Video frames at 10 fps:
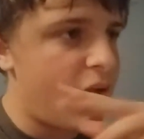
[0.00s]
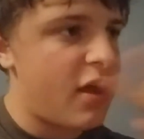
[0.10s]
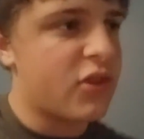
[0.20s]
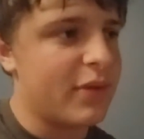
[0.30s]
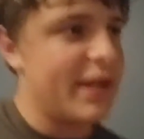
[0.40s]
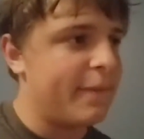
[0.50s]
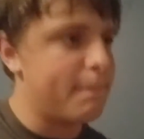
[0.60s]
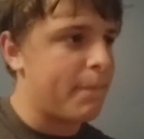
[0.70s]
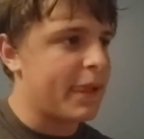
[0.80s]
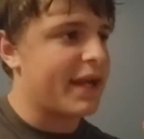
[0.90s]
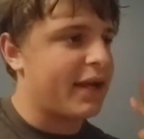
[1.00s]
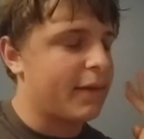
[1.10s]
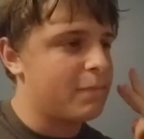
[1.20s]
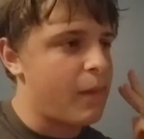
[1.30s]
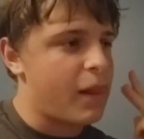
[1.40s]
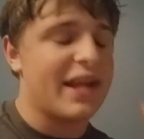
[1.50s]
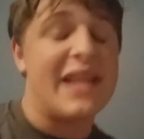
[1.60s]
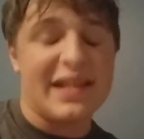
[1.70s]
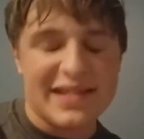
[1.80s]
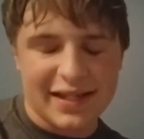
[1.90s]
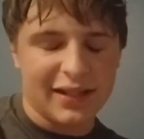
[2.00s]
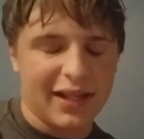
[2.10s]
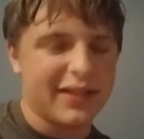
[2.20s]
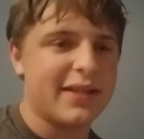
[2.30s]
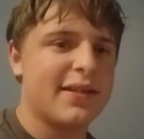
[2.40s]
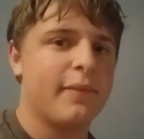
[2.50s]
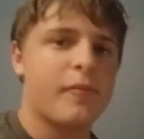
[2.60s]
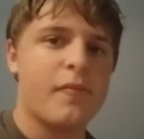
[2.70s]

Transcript: 3, contain Ezekiel Elliott.